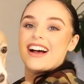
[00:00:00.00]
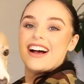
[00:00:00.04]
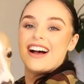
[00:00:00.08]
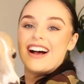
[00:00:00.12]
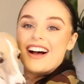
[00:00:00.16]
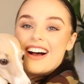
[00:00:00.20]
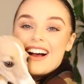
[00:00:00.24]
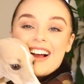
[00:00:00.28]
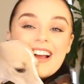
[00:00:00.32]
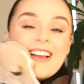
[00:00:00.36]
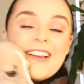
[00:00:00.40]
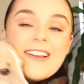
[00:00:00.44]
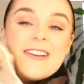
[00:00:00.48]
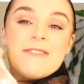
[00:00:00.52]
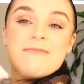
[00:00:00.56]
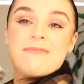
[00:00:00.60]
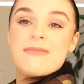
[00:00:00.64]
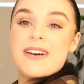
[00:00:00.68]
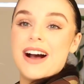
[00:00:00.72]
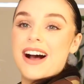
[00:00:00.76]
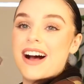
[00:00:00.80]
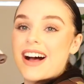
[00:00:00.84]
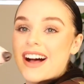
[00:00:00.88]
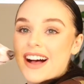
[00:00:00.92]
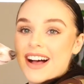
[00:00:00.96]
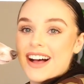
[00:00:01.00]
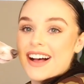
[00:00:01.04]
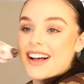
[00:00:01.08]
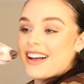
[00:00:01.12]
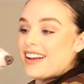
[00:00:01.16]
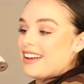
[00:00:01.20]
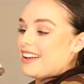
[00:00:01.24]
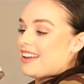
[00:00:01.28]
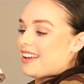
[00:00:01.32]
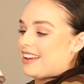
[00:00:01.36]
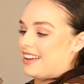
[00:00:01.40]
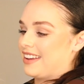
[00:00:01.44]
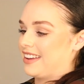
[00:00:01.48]
Hi,
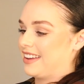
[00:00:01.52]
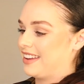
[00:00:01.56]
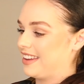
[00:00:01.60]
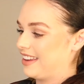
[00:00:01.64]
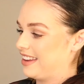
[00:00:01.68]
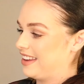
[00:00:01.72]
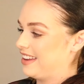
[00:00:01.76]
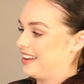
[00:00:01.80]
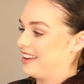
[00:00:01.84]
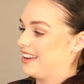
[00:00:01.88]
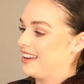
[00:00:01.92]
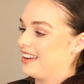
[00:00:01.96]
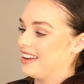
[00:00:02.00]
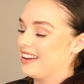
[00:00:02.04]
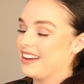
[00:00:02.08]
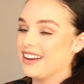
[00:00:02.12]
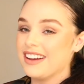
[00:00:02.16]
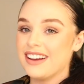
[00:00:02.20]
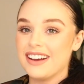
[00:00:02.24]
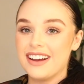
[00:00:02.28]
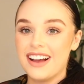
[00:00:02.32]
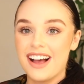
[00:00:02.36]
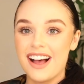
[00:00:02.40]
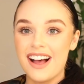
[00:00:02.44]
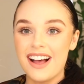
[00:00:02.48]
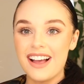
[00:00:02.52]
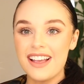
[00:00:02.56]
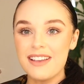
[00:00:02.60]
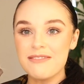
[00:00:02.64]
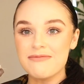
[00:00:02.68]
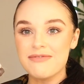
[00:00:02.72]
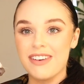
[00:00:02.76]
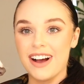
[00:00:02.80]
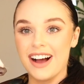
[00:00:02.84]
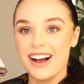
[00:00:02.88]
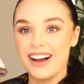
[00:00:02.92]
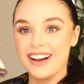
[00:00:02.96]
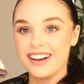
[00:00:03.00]
Marg. Hi,
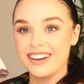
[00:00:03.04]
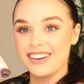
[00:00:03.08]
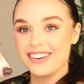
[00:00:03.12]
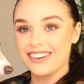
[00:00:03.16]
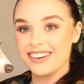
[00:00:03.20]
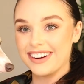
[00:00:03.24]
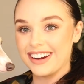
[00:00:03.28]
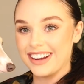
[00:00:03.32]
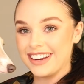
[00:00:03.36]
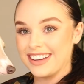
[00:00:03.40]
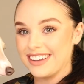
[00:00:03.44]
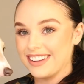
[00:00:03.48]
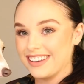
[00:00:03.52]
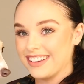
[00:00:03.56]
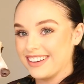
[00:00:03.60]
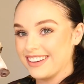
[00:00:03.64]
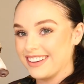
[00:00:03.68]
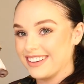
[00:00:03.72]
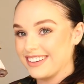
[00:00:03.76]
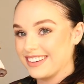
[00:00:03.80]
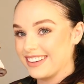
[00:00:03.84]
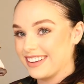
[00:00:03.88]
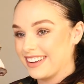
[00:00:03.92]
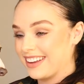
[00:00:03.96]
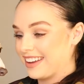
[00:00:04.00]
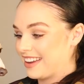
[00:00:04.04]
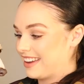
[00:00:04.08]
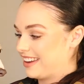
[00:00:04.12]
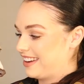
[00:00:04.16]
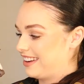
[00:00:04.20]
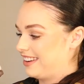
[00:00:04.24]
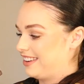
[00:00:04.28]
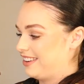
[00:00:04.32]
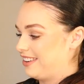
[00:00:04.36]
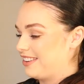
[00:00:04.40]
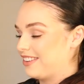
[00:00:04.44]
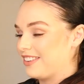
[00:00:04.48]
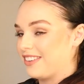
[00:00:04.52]
Margaret.
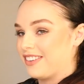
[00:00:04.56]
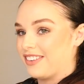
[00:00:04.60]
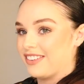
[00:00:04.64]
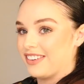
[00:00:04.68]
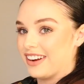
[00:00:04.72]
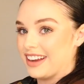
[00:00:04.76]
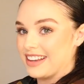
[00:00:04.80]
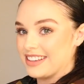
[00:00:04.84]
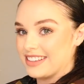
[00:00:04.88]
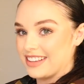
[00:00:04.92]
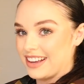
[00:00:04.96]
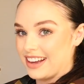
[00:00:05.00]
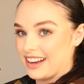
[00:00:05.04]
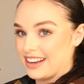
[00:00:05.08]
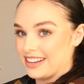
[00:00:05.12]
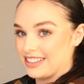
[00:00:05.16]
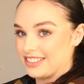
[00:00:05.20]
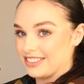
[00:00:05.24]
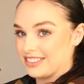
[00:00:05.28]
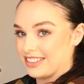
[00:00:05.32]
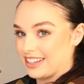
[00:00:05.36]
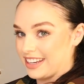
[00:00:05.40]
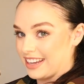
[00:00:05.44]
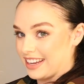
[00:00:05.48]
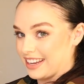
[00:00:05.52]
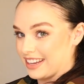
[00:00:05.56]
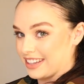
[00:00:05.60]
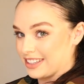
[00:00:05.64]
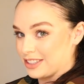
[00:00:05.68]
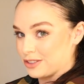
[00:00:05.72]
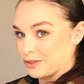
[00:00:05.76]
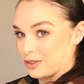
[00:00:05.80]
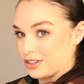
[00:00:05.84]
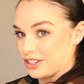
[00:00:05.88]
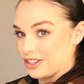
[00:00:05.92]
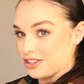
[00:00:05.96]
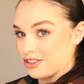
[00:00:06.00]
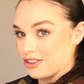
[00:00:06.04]
You always hide your ears
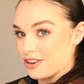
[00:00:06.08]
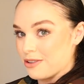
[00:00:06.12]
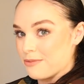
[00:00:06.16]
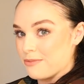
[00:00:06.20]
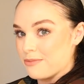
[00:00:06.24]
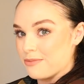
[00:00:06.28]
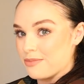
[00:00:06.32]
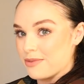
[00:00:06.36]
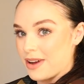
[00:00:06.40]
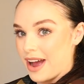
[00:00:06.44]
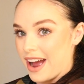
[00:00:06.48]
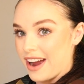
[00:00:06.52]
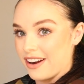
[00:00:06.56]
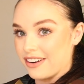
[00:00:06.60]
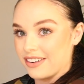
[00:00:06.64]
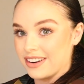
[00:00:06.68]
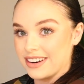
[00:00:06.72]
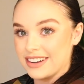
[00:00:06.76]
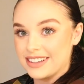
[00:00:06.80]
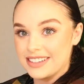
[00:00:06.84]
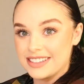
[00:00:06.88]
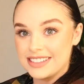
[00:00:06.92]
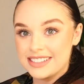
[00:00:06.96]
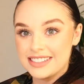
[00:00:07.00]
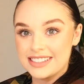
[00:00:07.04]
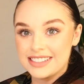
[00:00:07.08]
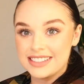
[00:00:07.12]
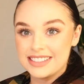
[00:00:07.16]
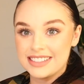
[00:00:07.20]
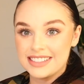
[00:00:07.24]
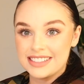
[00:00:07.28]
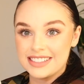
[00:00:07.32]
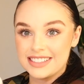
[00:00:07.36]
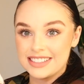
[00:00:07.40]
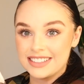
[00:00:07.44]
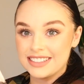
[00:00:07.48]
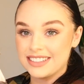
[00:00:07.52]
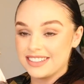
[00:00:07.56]
when you're
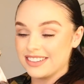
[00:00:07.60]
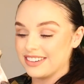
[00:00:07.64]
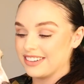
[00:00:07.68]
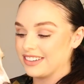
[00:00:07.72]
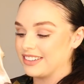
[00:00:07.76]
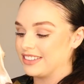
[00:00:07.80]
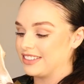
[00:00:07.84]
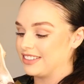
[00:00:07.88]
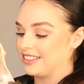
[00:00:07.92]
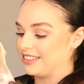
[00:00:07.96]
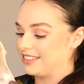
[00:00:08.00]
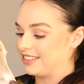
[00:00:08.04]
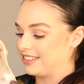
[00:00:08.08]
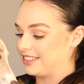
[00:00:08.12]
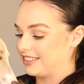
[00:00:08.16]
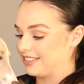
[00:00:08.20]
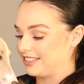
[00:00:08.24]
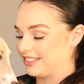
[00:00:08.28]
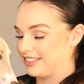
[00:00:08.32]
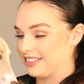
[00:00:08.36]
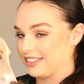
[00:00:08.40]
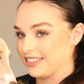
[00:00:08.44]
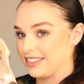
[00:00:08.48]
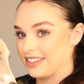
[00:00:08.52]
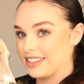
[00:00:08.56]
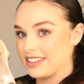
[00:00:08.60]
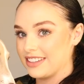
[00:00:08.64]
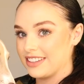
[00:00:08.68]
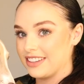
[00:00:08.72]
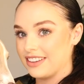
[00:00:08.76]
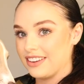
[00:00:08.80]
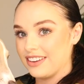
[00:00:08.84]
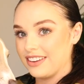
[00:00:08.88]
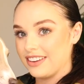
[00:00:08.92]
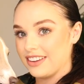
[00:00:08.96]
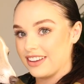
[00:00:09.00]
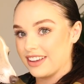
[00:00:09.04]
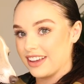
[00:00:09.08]
embarrassed, don't you? It's
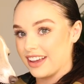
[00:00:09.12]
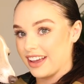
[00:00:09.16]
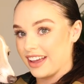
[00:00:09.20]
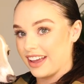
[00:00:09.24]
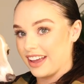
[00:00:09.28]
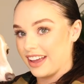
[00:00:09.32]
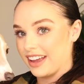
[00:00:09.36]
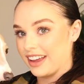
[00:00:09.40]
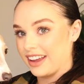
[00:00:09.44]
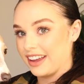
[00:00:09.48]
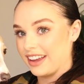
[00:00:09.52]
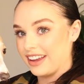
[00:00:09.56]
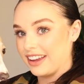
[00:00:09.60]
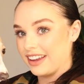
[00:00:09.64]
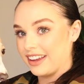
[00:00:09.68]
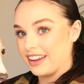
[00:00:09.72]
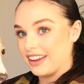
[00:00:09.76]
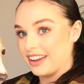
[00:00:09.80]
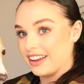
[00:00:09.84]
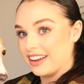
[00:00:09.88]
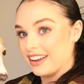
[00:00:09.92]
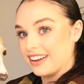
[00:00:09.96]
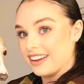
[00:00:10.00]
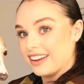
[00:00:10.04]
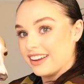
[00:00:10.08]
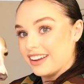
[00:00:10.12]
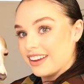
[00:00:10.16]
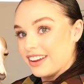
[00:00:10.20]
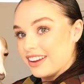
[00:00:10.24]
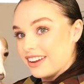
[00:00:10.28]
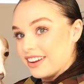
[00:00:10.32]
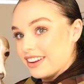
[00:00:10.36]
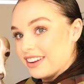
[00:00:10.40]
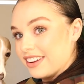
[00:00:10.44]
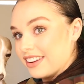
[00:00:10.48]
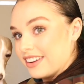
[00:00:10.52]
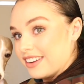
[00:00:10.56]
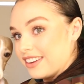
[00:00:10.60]
okay.
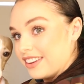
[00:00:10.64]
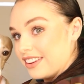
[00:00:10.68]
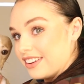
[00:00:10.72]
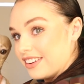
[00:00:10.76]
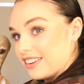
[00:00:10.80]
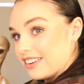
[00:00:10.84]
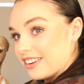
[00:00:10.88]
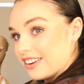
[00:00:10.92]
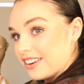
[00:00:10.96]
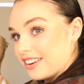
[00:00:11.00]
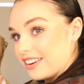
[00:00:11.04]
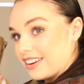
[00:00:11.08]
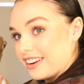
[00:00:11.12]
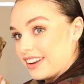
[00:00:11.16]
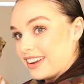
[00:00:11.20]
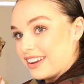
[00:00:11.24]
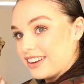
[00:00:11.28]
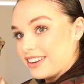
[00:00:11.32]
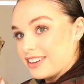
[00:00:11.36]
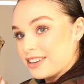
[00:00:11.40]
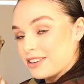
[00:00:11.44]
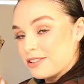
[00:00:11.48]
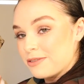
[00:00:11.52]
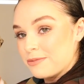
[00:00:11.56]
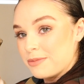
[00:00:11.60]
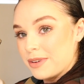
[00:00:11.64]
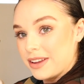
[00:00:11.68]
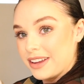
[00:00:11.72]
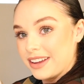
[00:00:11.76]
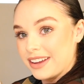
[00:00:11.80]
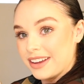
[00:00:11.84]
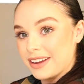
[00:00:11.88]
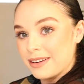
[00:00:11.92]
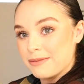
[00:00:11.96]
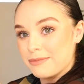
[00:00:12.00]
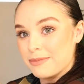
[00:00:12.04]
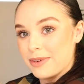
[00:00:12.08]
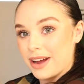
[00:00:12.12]
You don't need to
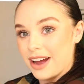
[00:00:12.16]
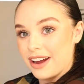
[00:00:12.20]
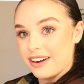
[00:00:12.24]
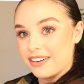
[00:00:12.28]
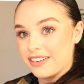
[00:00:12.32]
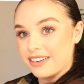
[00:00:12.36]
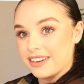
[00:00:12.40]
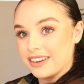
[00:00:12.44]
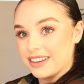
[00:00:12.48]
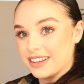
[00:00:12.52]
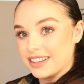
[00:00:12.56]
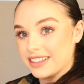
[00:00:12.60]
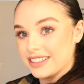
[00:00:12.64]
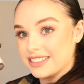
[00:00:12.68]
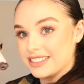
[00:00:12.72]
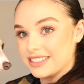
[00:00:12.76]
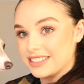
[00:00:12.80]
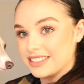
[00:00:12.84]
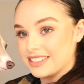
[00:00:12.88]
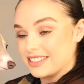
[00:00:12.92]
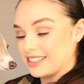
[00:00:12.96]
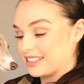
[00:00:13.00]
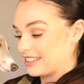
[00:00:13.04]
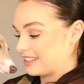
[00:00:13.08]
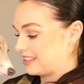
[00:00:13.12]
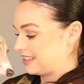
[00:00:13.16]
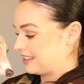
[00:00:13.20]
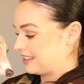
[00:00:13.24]
be embarrassed.